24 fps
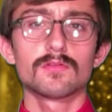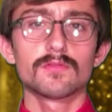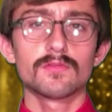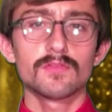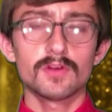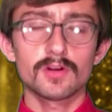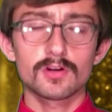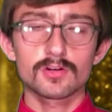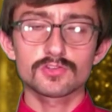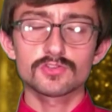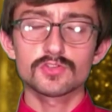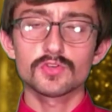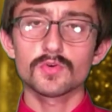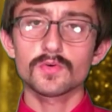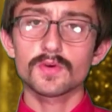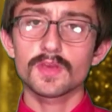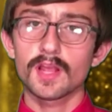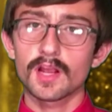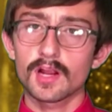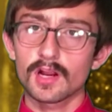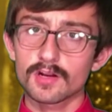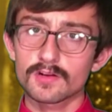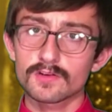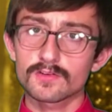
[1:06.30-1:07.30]
There are two
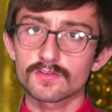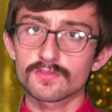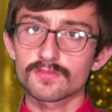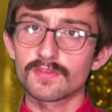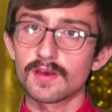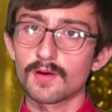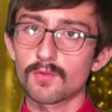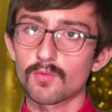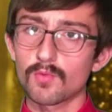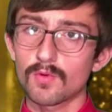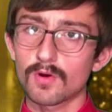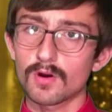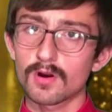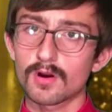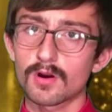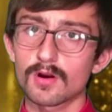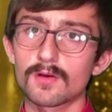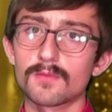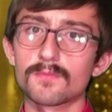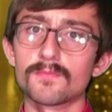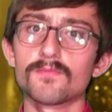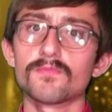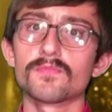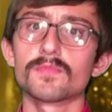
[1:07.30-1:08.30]
characters that
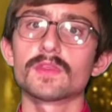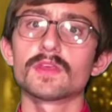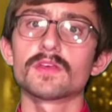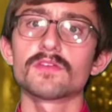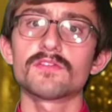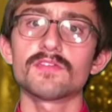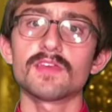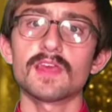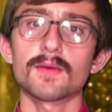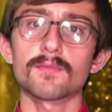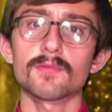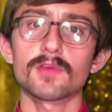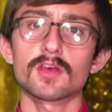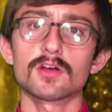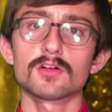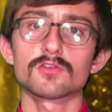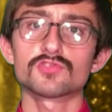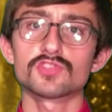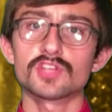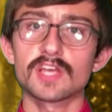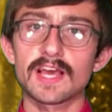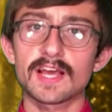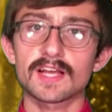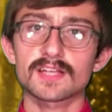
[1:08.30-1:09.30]
were. Samuel
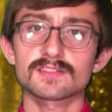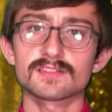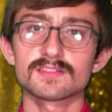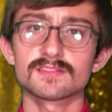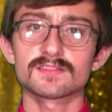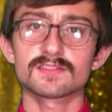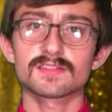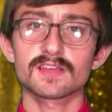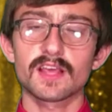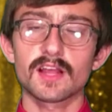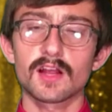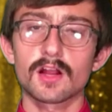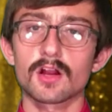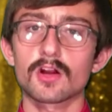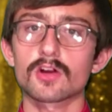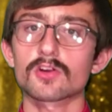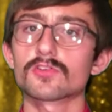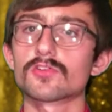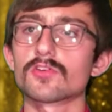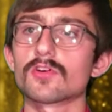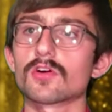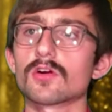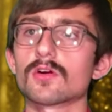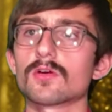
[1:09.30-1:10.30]
Jackson's
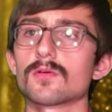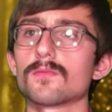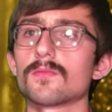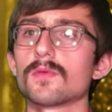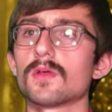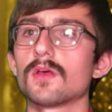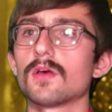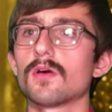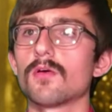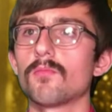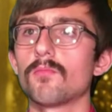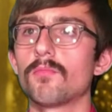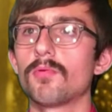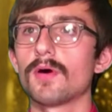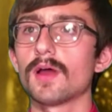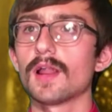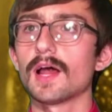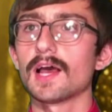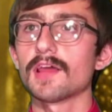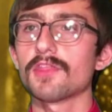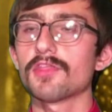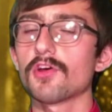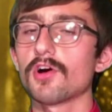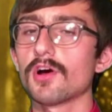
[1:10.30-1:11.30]
character, but
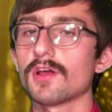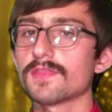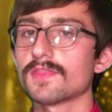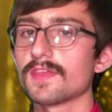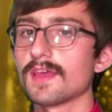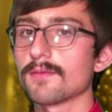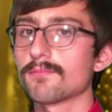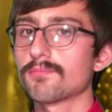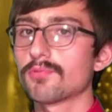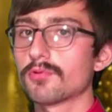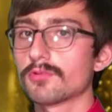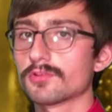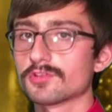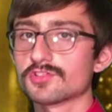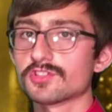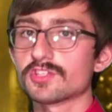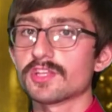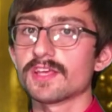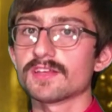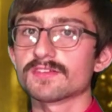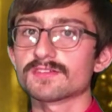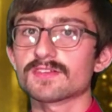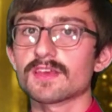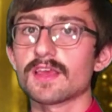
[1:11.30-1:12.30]
I thought they pushed
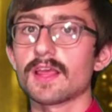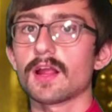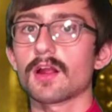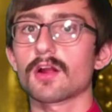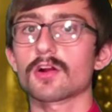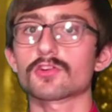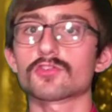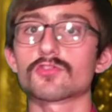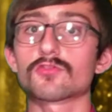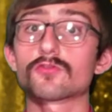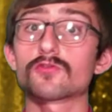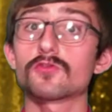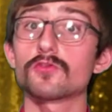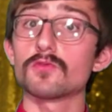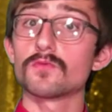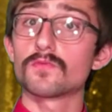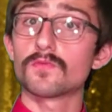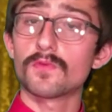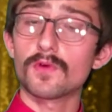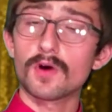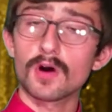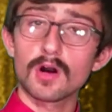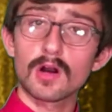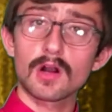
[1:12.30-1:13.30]
his character too
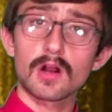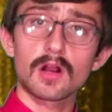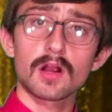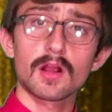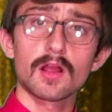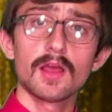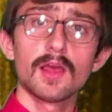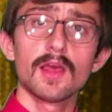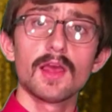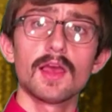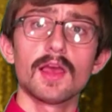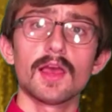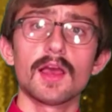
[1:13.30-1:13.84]
far.